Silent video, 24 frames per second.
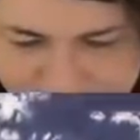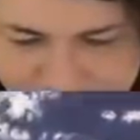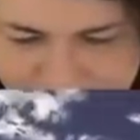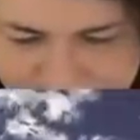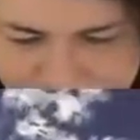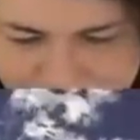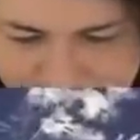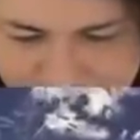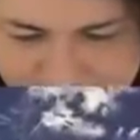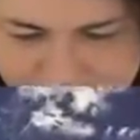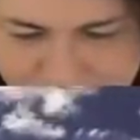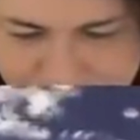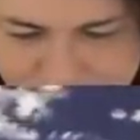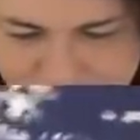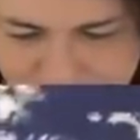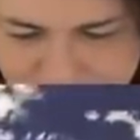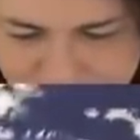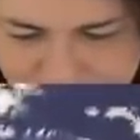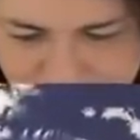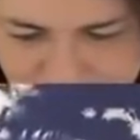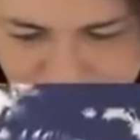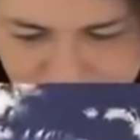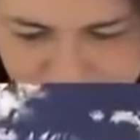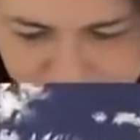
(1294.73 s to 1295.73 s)
That is
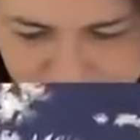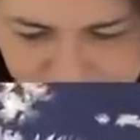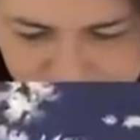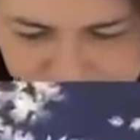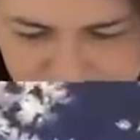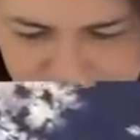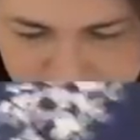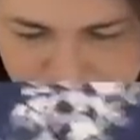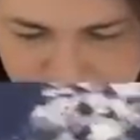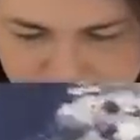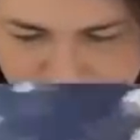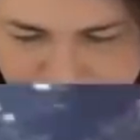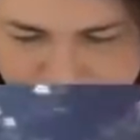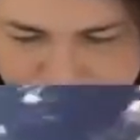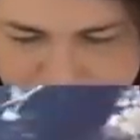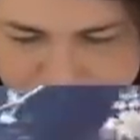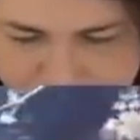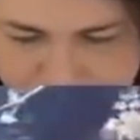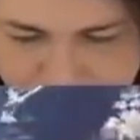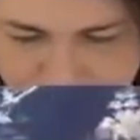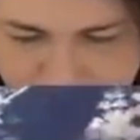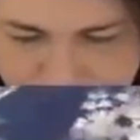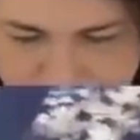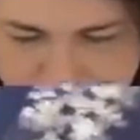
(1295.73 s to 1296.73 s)
just gorgeous
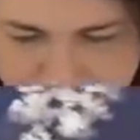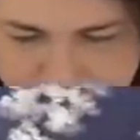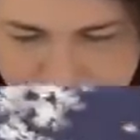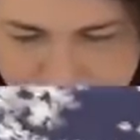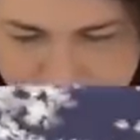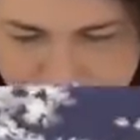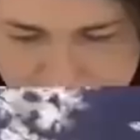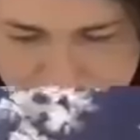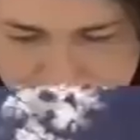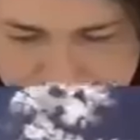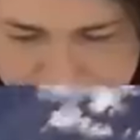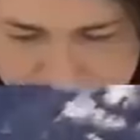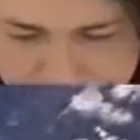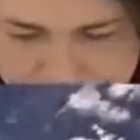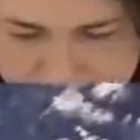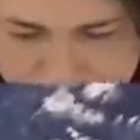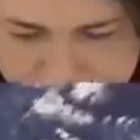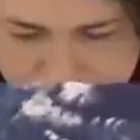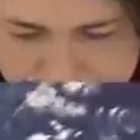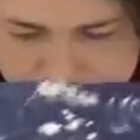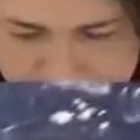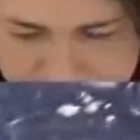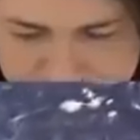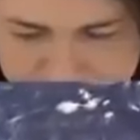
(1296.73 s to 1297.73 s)
paper.
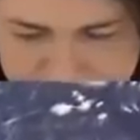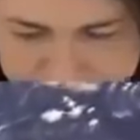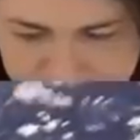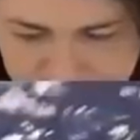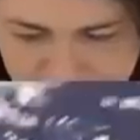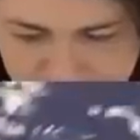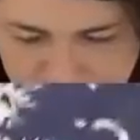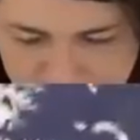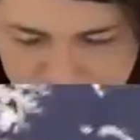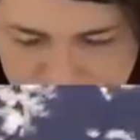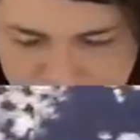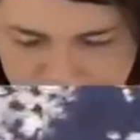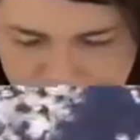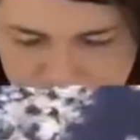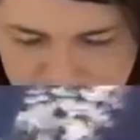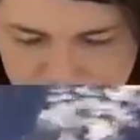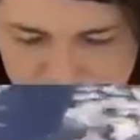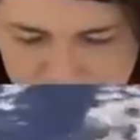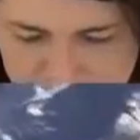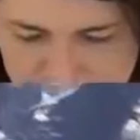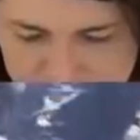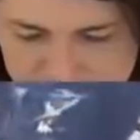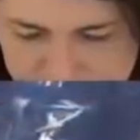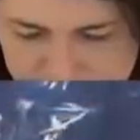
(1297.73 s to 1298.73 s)
I think
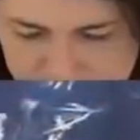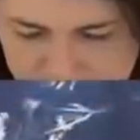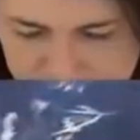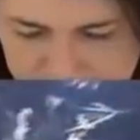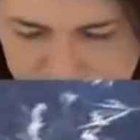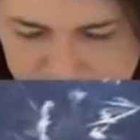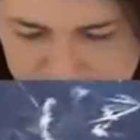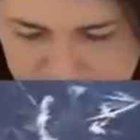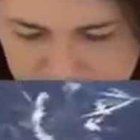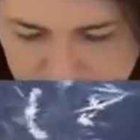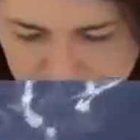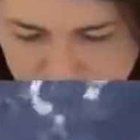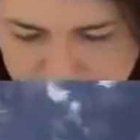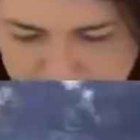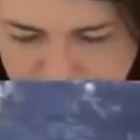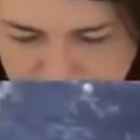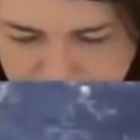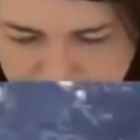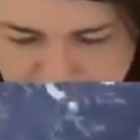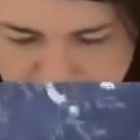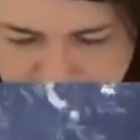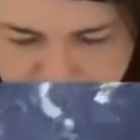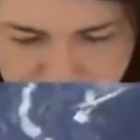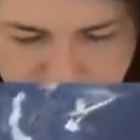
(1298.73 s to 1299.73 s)
this this is one of
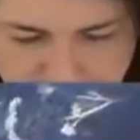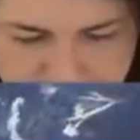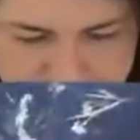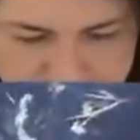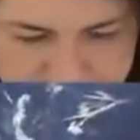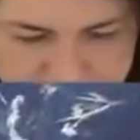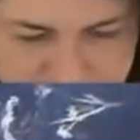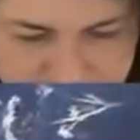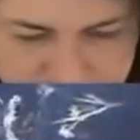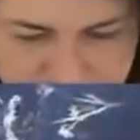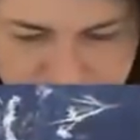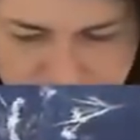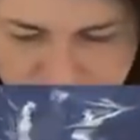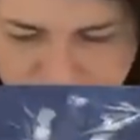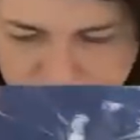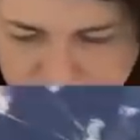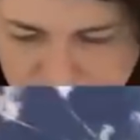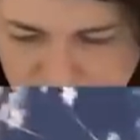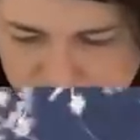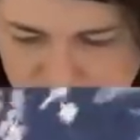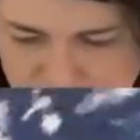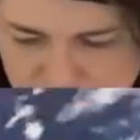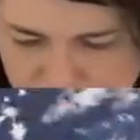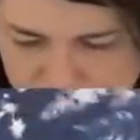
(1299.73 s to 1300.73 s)
those ones that you'll
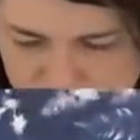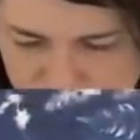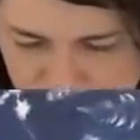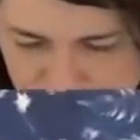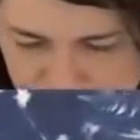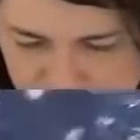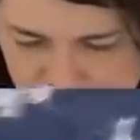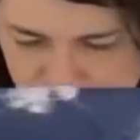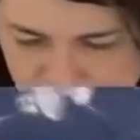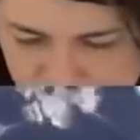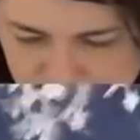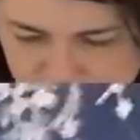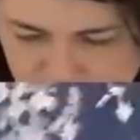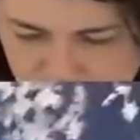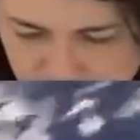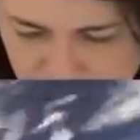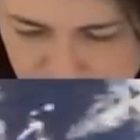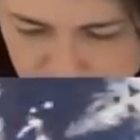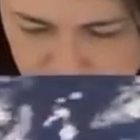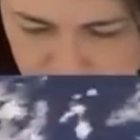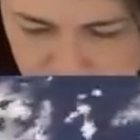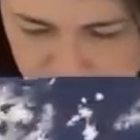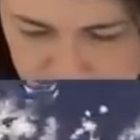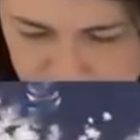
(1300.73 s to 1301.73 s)
just have to get a few
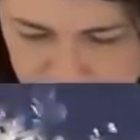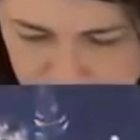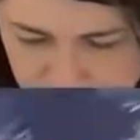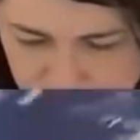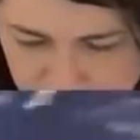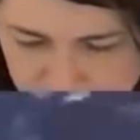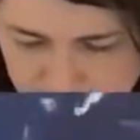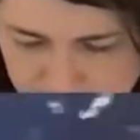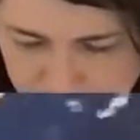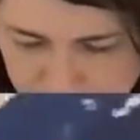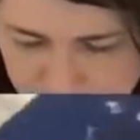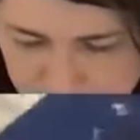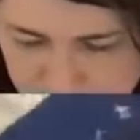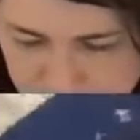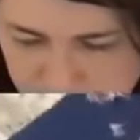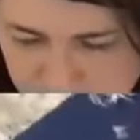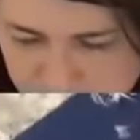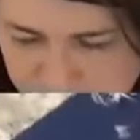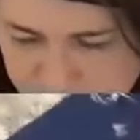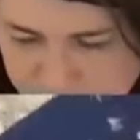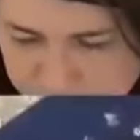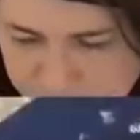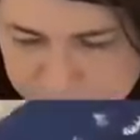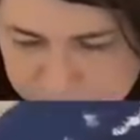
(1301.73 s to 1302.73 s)
of them of.
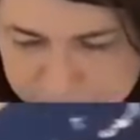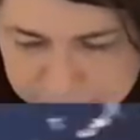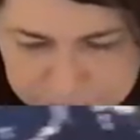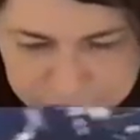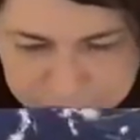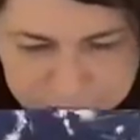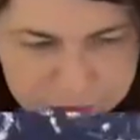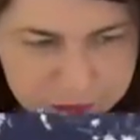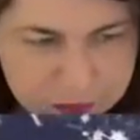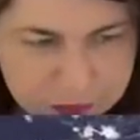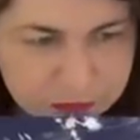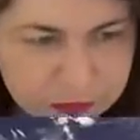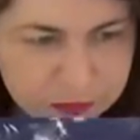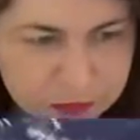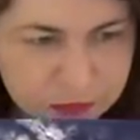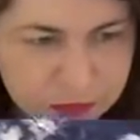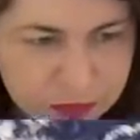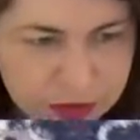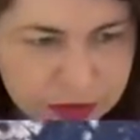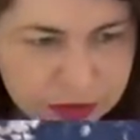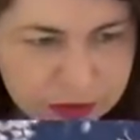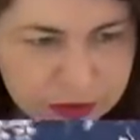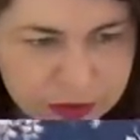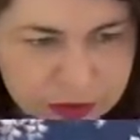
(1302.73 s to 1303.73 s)
Yeah.
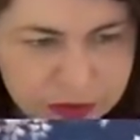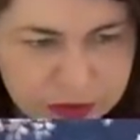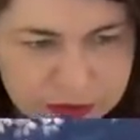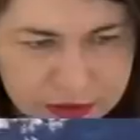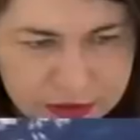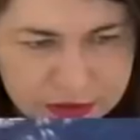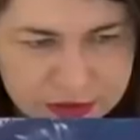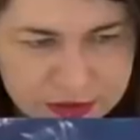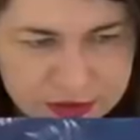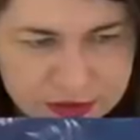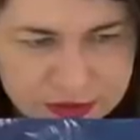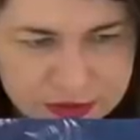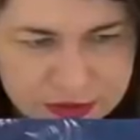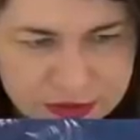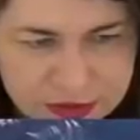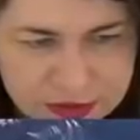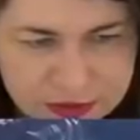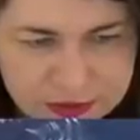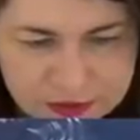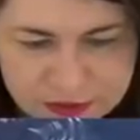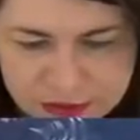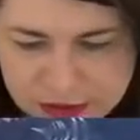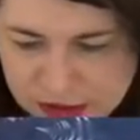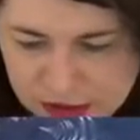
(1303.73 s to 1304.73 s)
Because,
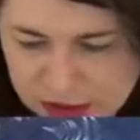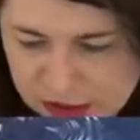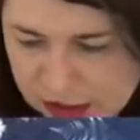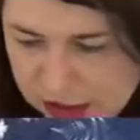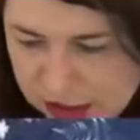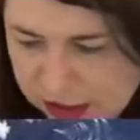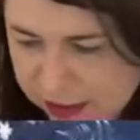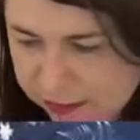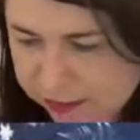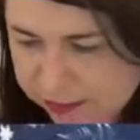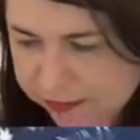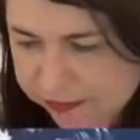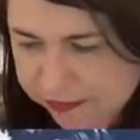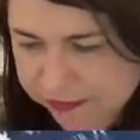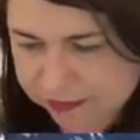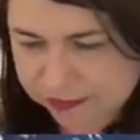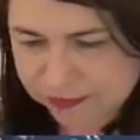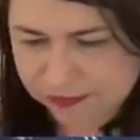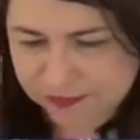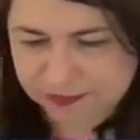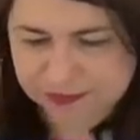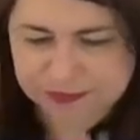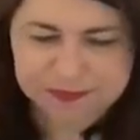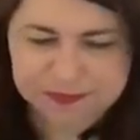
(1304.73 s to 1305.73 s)
yeah.
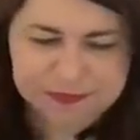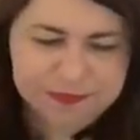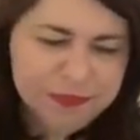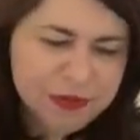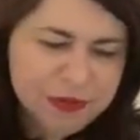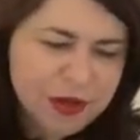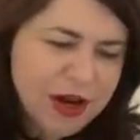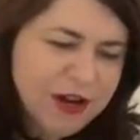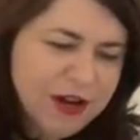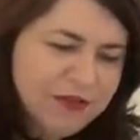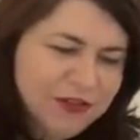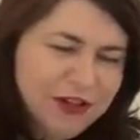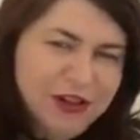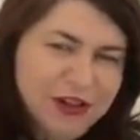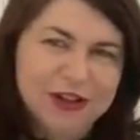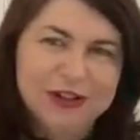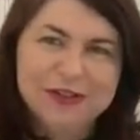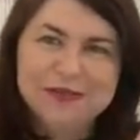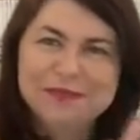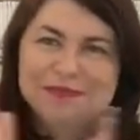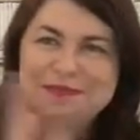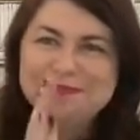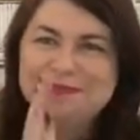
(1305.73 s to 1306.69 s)
Bravo.